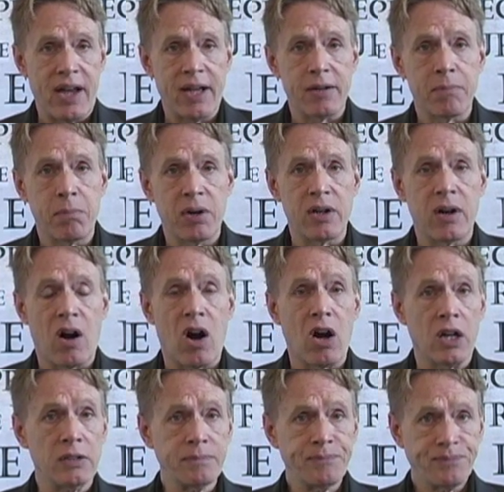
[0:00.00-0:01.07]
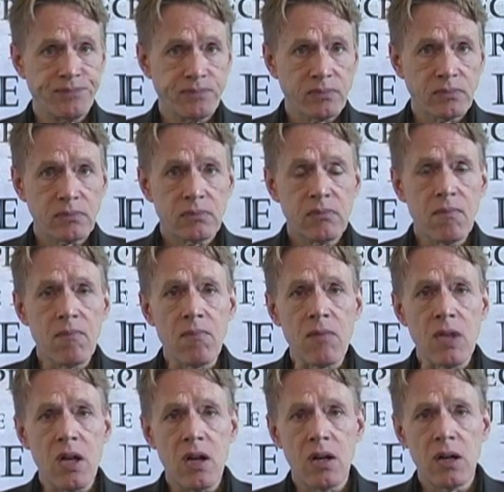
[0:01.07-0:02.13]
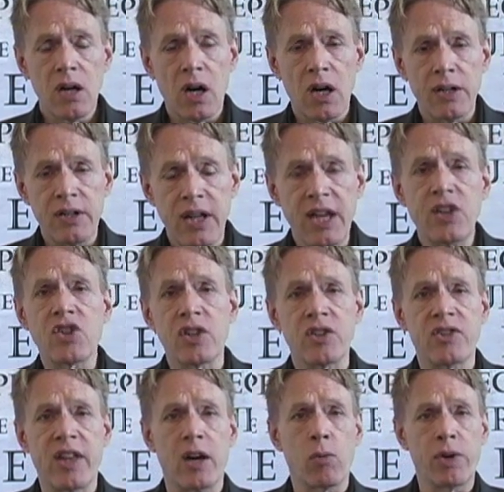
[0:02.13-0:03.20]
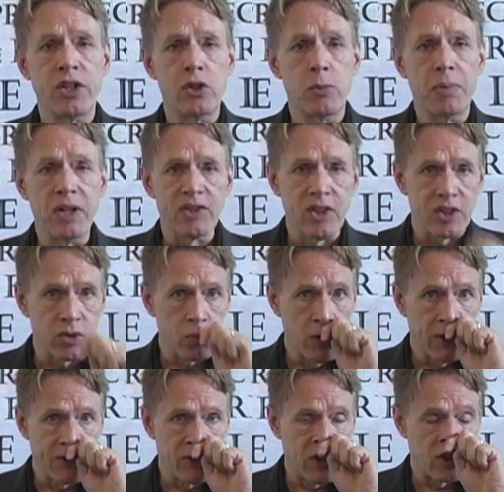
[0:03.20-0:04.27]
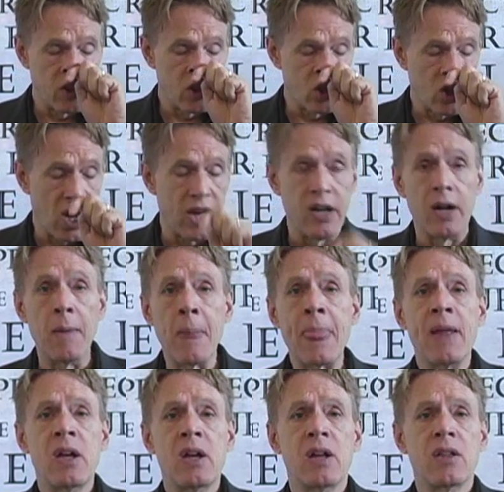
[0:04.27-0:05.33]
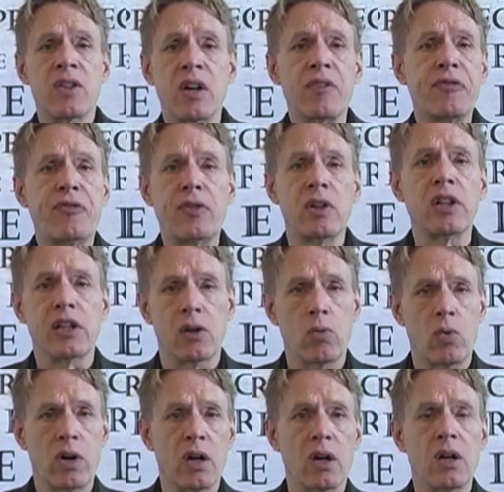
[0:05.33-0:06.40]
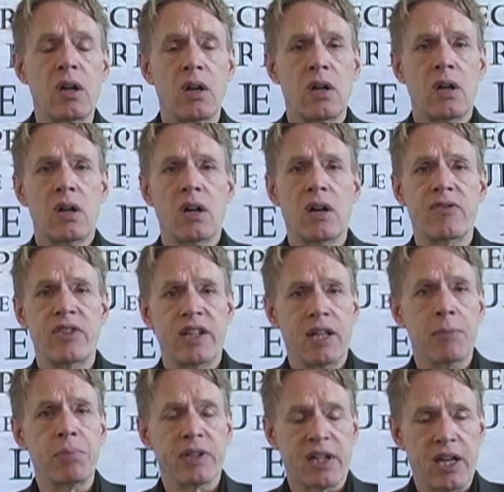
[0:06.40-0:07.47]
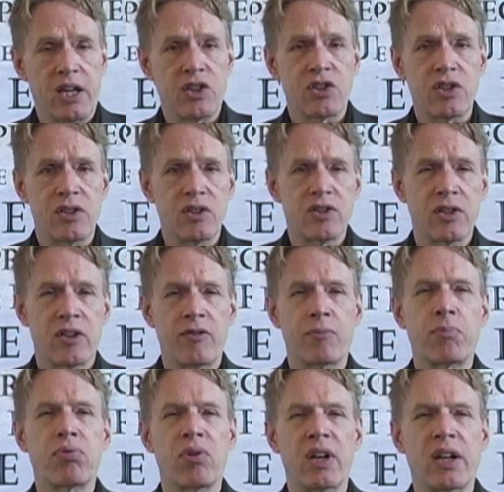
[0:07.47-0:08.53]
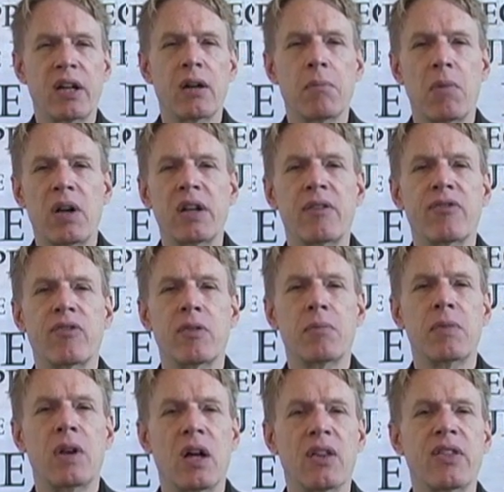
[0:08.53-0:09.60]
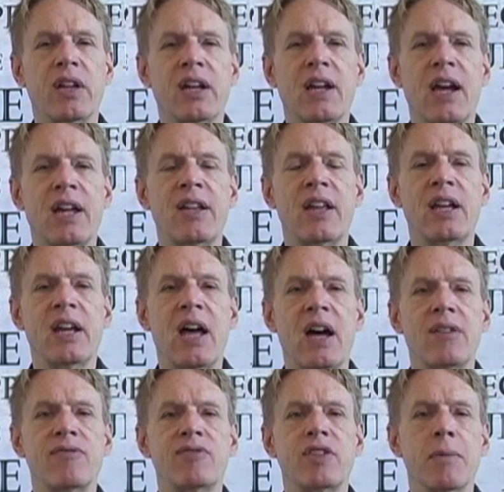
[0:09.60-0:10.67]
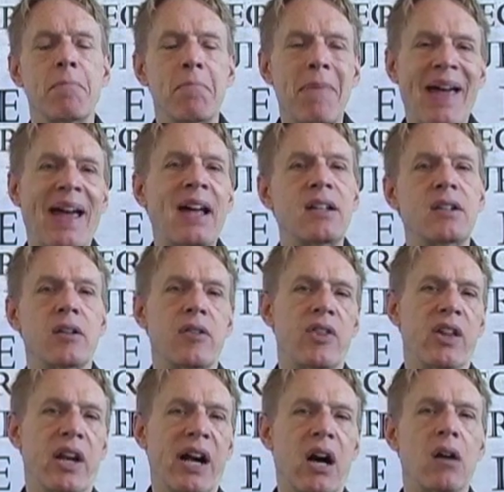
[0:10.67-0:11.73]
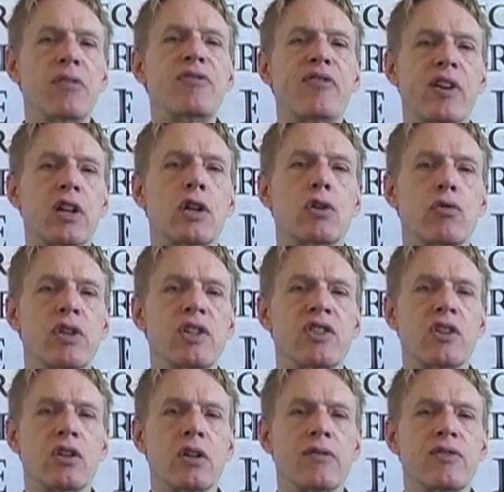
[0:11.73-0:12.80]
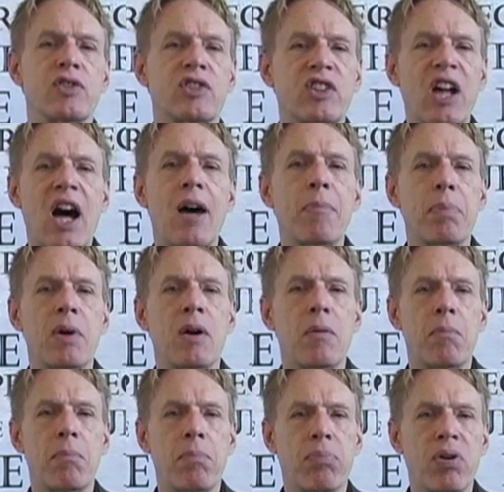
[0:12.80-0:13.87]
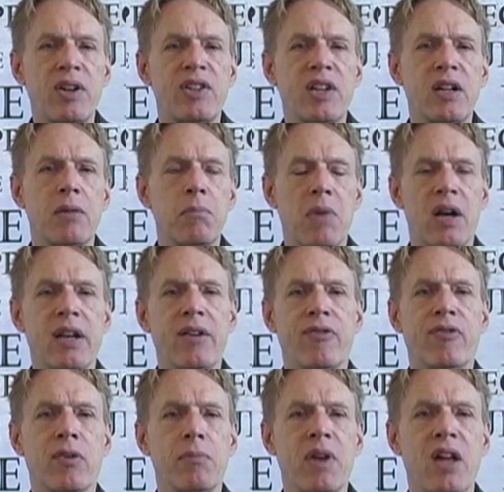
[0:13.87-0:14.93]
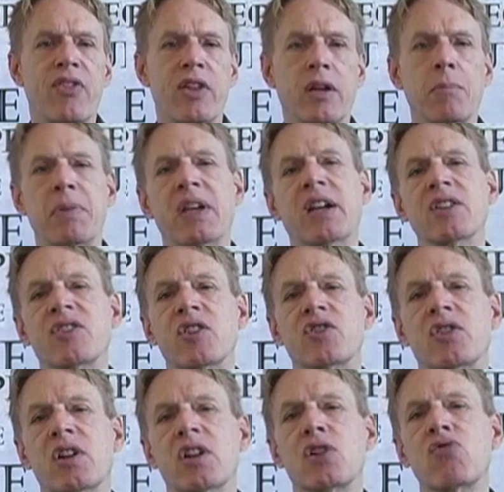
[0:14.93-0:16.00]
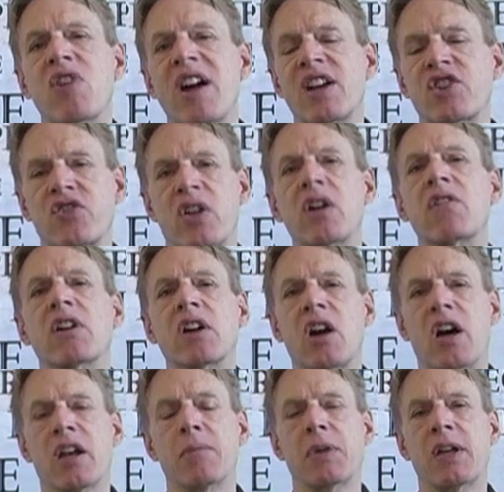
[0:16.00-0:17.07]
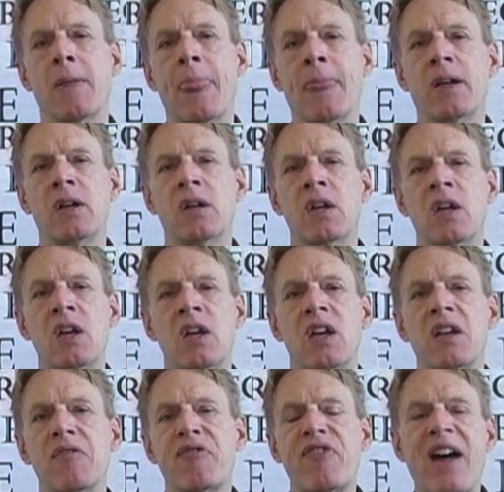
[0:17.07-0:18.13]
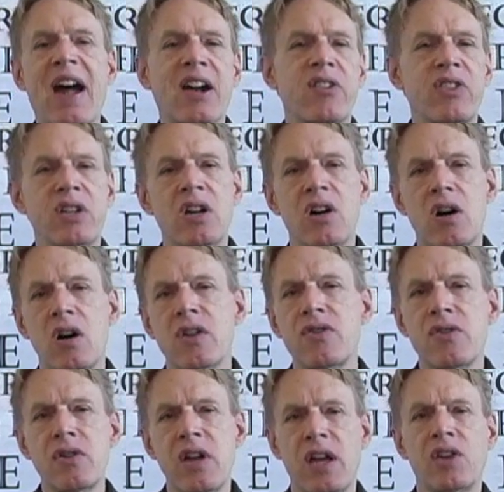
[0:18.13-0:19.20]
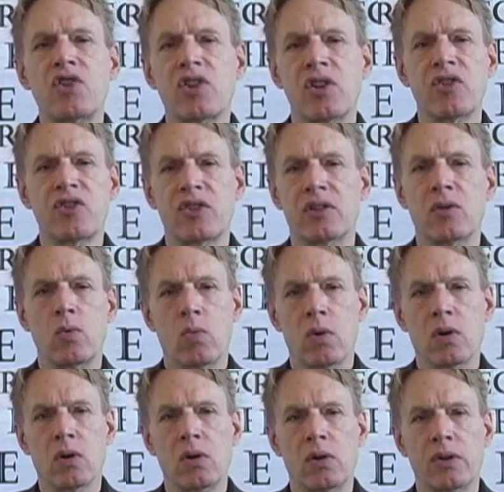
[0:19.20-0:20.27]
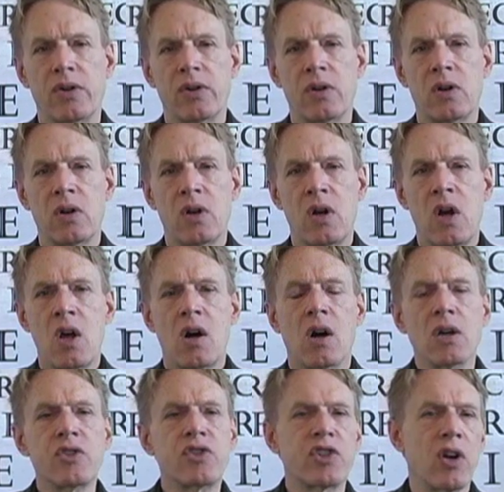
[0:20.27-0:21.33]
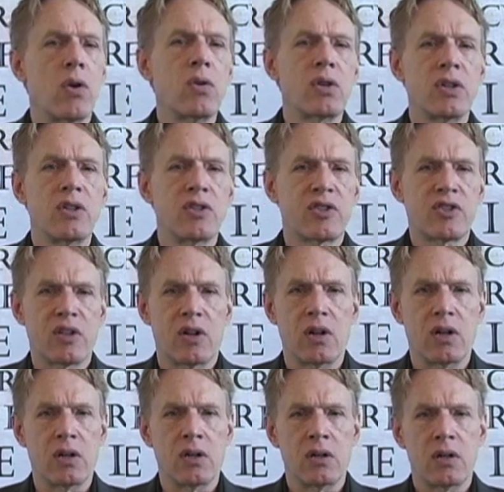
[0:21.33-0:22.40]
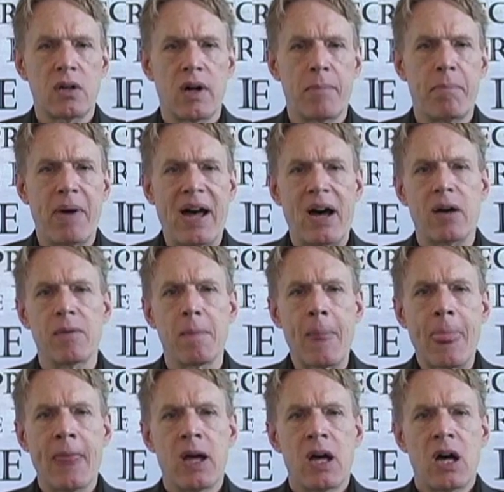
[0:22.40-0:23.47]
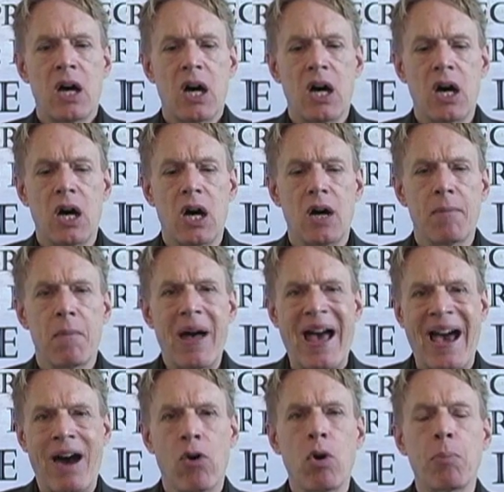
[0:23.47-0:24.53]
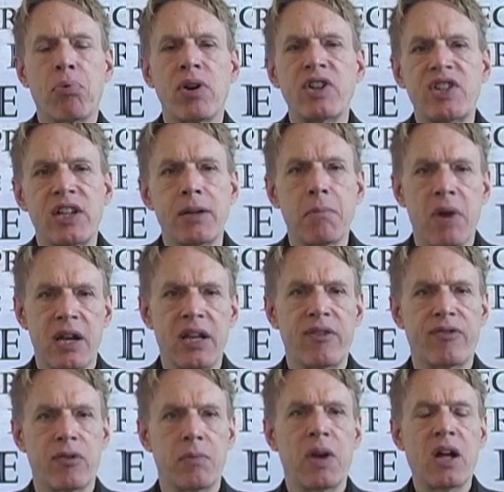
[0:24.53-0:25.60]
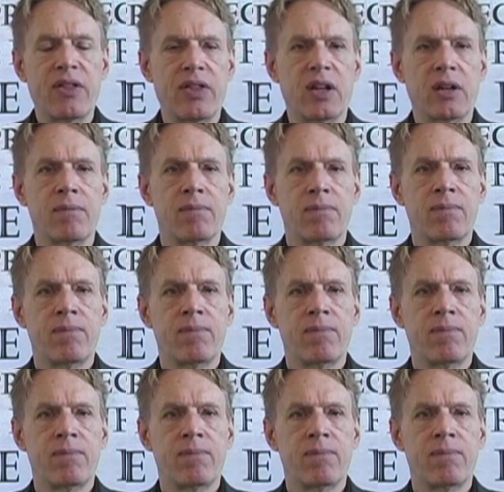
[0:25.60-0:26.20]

that, but our nations that we do business with, such as China, they're fully aware of the implications of printing money from nothing, and they have demanded that our Federal Reserve stop printing money from nothing because it's going to crash their economy. In fact, the other nations in the world are so concerned about our printing money from nothing